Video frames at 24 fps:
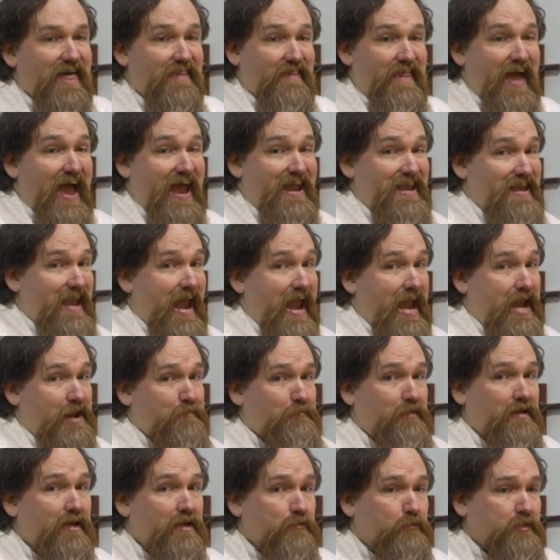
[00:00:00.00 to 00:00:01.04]
that
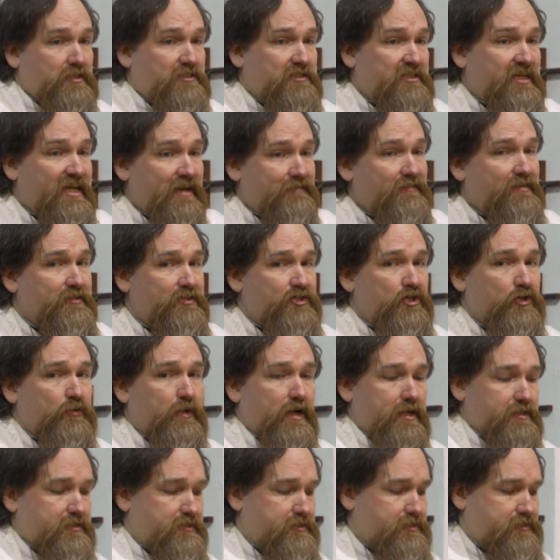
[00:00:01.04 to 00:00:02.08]
name was given to
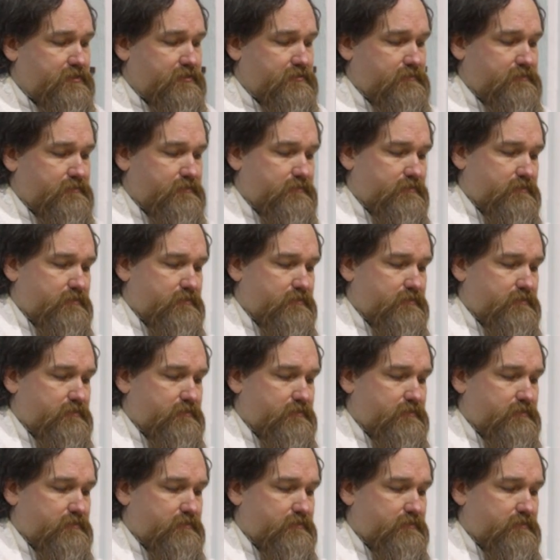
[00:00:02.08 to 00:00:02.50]
us.